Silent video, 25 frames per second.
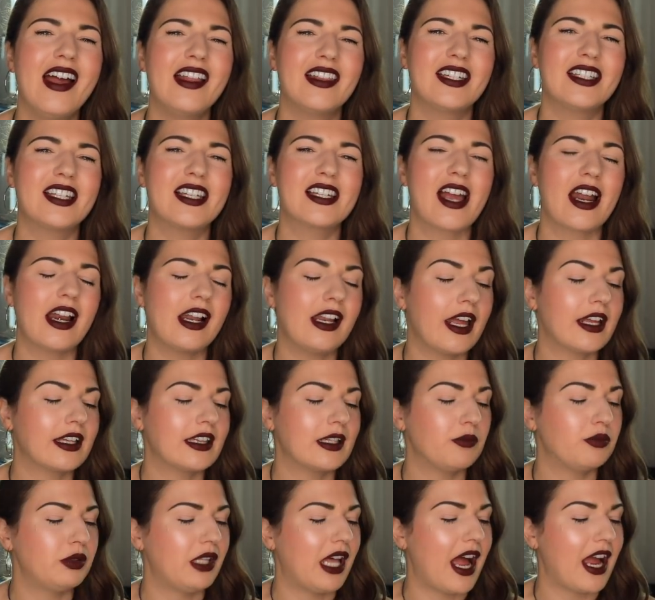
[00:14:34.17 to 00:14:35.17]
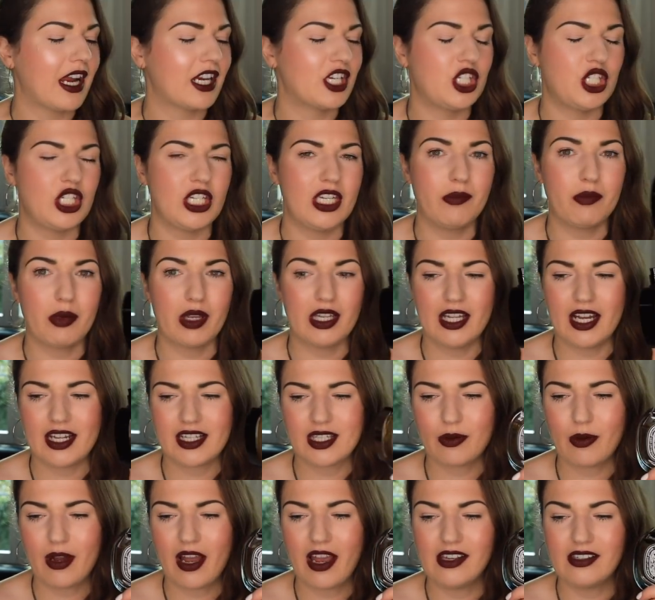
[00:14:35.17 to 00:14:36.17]
This is kind of like the black sheep, and
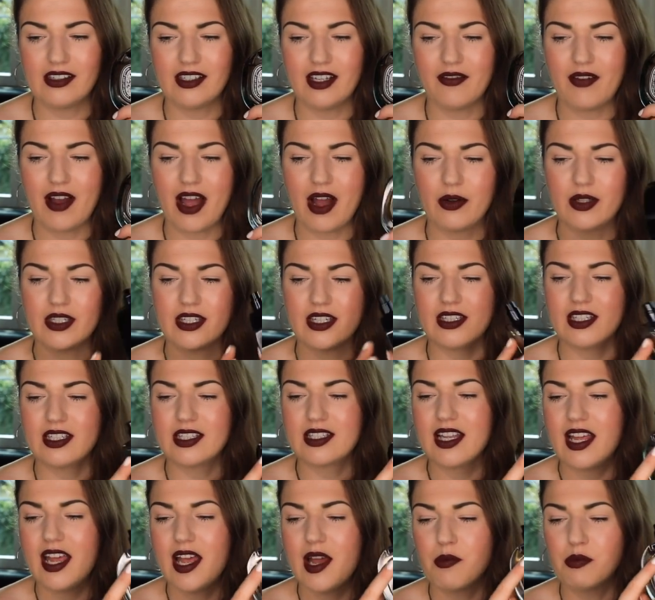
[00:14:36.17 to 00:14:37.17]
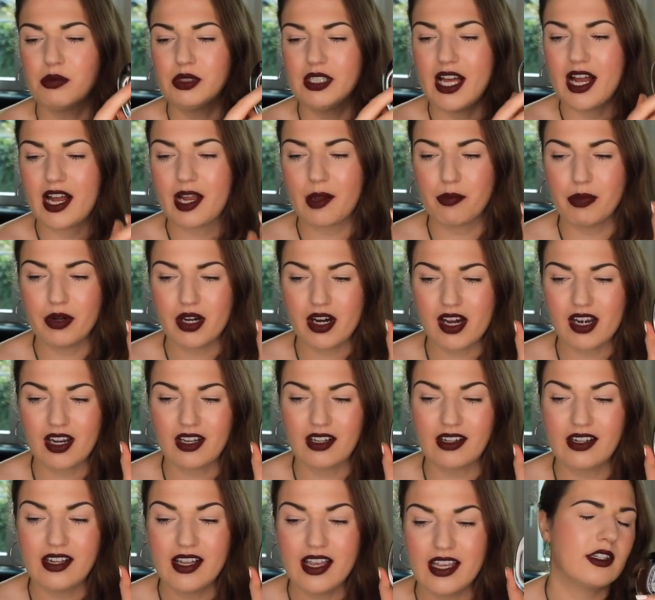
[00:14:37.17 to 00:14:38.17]
that's why I love how it's in this black
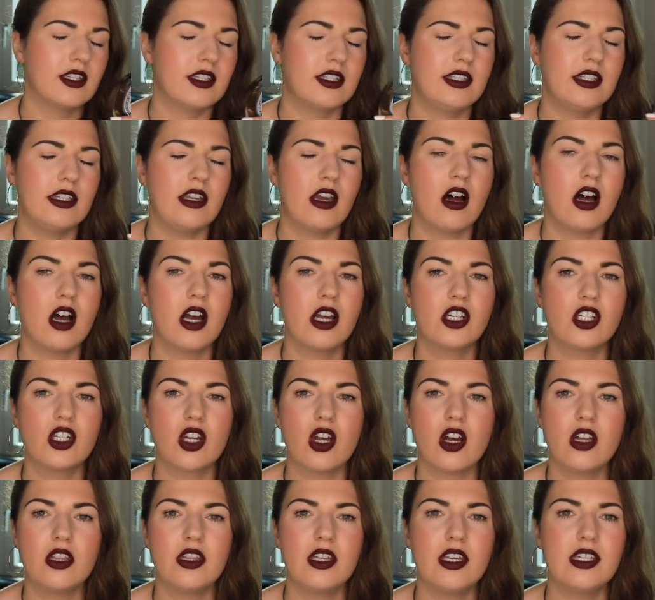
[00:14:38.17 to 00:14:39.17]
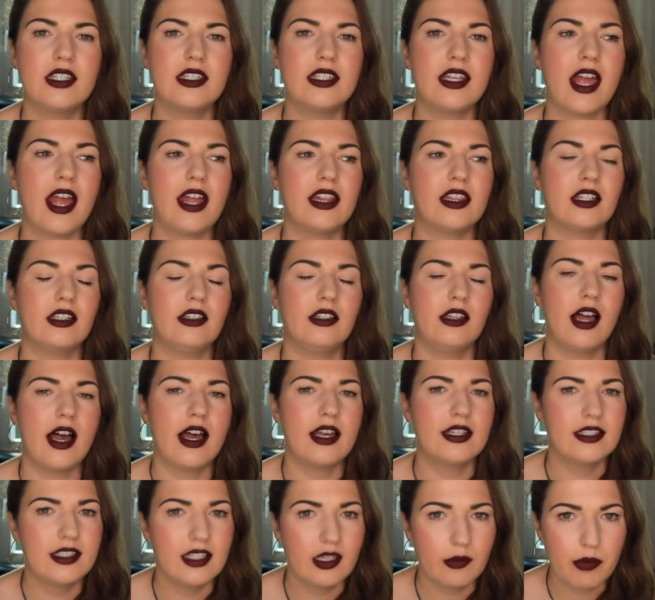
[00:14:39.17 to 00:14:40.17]
bottle. The sillage on this and the
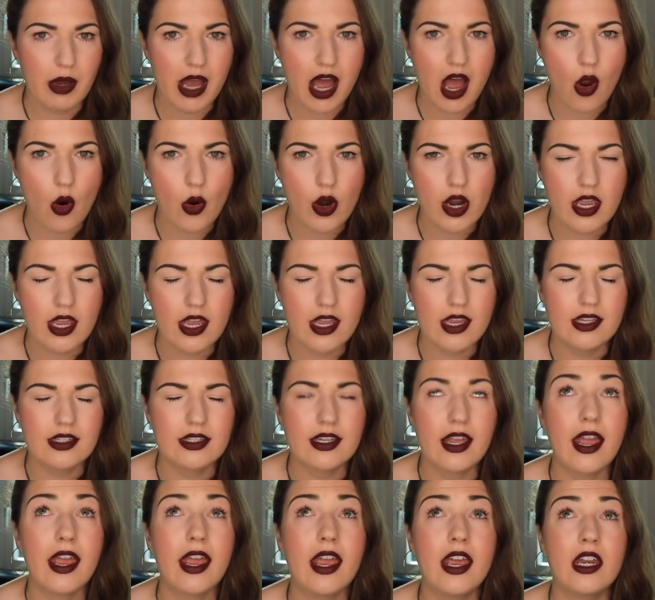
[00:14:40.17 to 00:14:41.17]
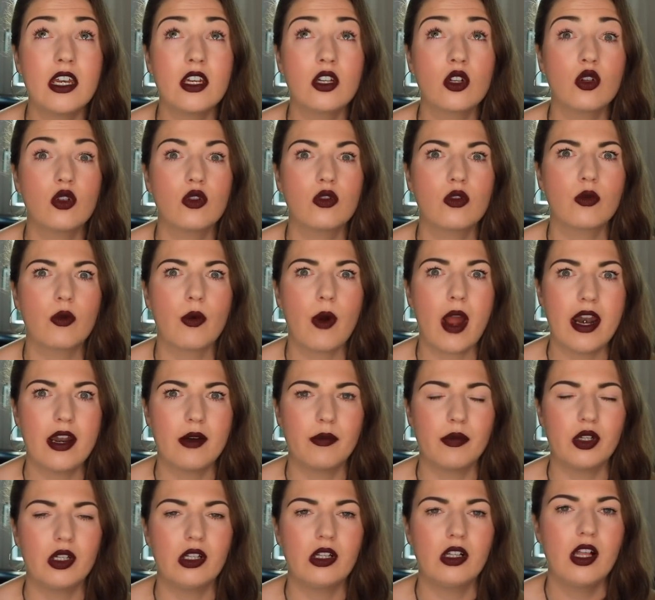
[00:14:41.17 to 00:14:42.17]
lasting power is
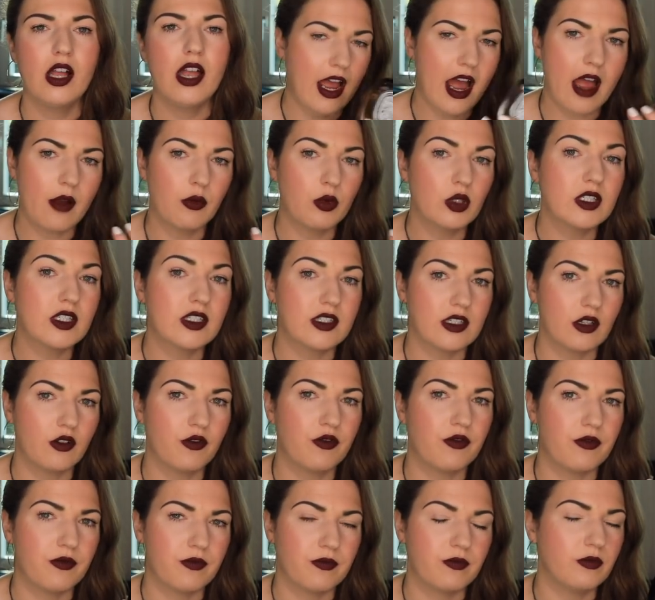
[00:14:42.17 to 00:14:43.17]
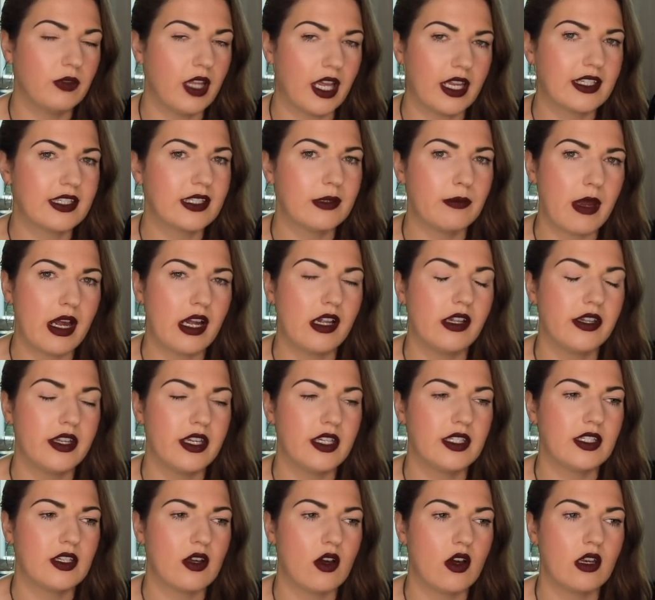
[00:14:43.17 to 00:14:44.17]
incredible. I will still like smell
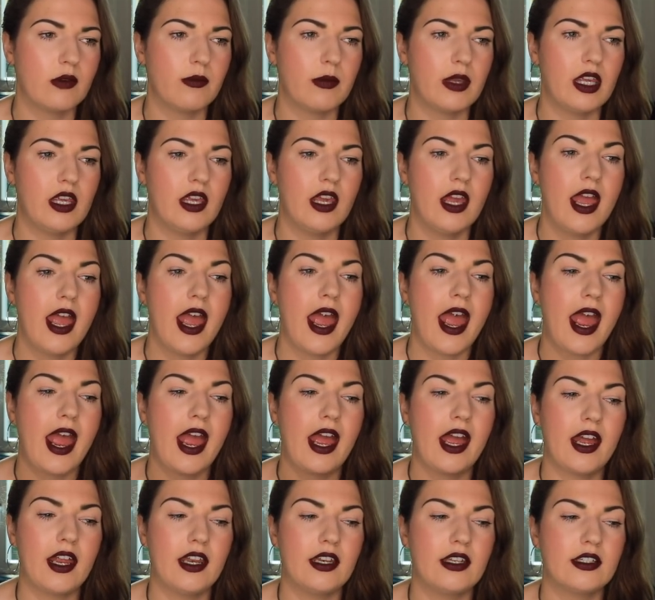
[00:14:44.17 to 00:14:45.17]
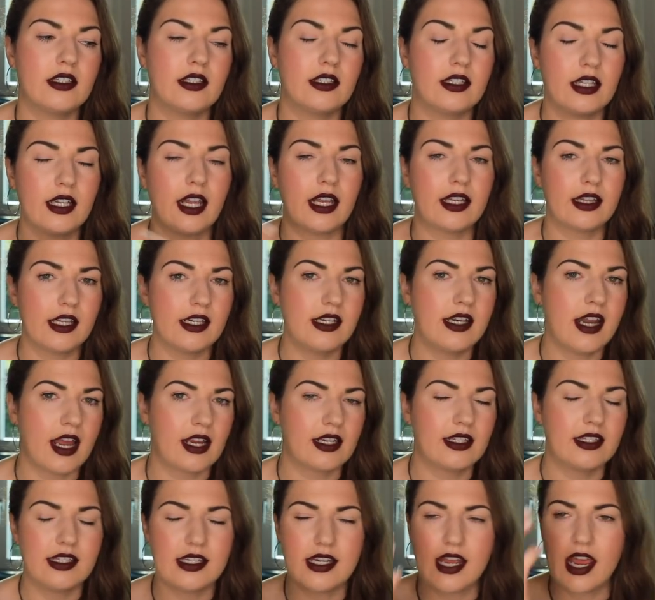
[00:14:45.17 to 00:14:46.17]
this on me and the, like the
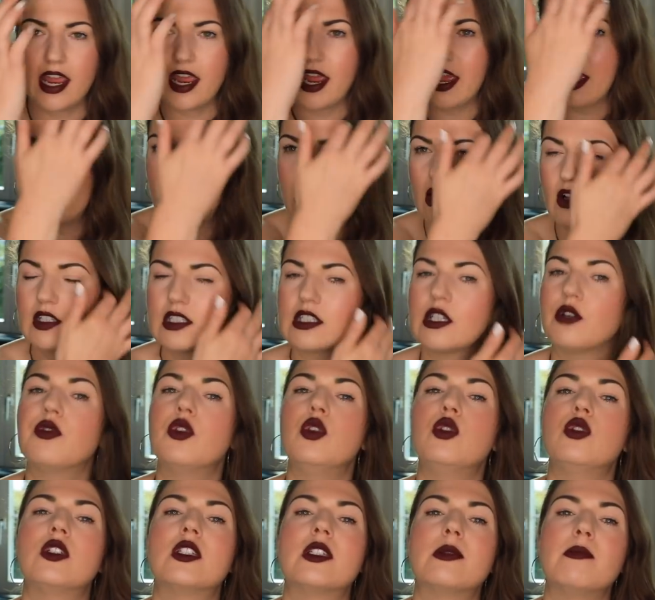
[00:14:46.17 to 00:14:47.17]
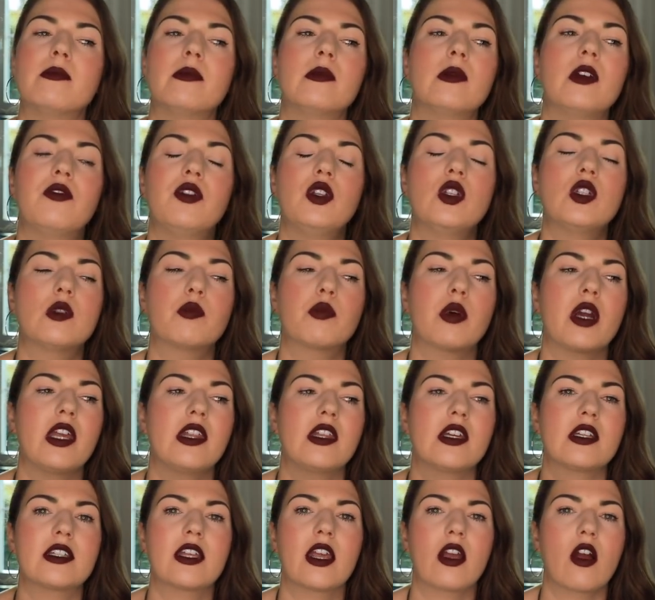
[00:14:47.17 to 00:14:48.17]
next day. And also if you, if you spray
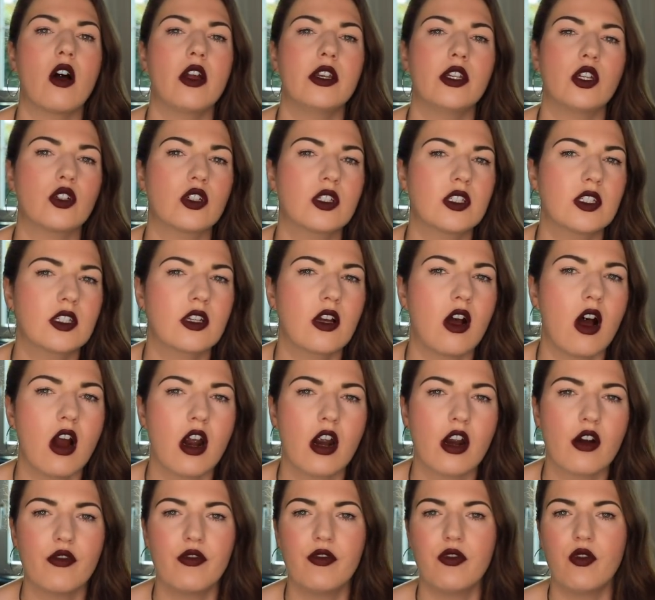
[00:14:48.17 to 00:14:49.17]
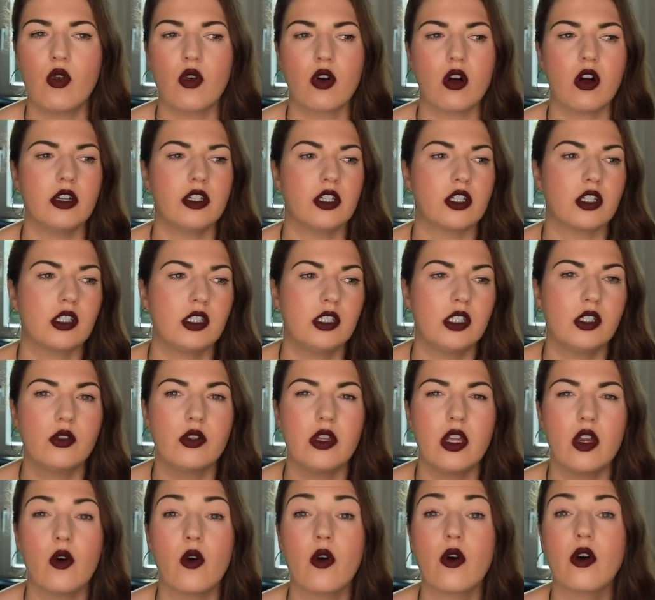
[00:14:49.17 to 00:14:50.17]
this like on your scarf or on your
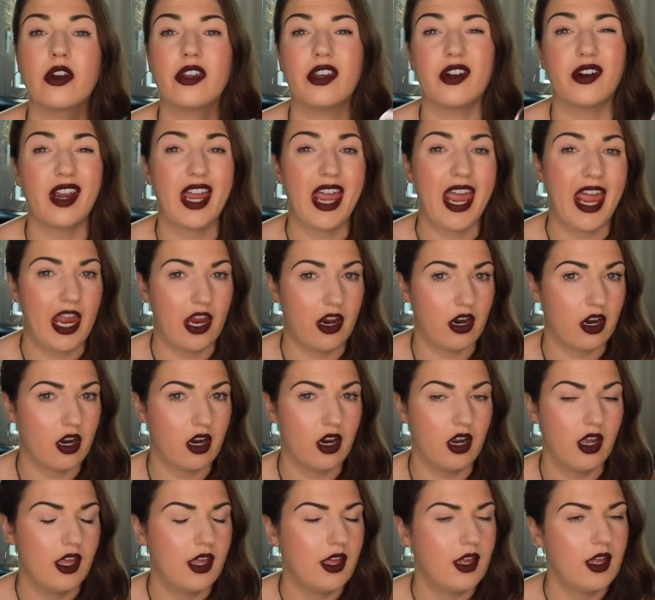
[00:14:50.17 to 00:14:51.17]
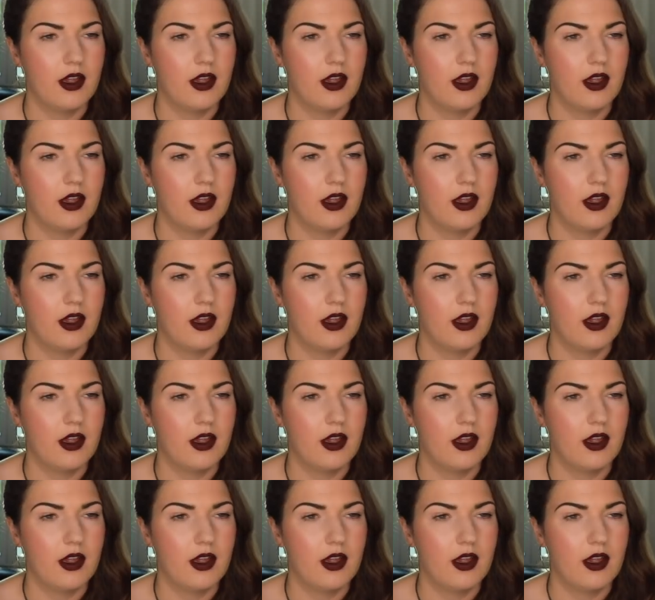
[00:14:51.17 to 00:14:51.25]
clothing or your hair,